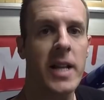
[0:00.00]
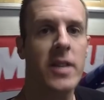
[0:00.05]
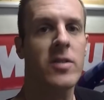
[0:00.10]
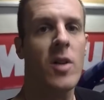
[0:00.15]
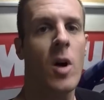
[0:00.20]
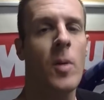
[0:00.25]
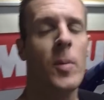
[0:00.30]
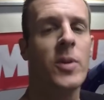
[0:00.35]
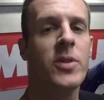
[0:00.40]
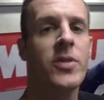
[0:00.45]
is
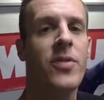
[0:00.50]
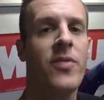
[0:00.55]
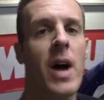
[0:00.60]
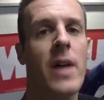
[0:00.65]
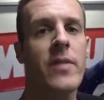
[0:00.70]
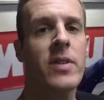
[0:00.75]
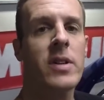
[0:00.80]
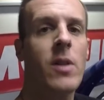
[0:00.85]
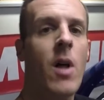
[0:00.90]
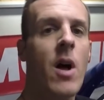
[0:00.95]
almost
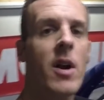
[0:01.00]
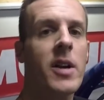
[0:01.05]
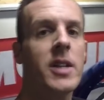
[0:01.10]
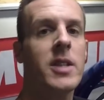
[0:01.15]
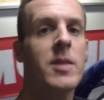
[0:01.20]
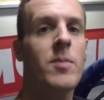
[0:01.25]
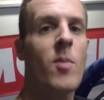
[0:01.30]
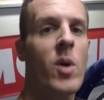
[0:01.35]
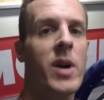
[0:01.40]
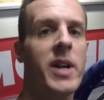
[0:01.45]
5 o'clock in
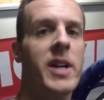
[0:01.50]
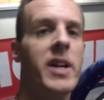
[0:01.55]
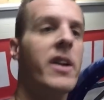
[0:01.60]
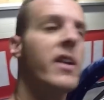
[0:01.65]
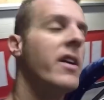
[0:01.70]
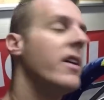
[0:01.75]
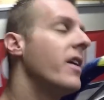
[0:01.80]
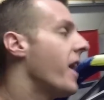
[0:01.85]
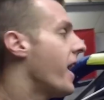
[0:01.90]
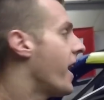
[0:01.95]
the morning here,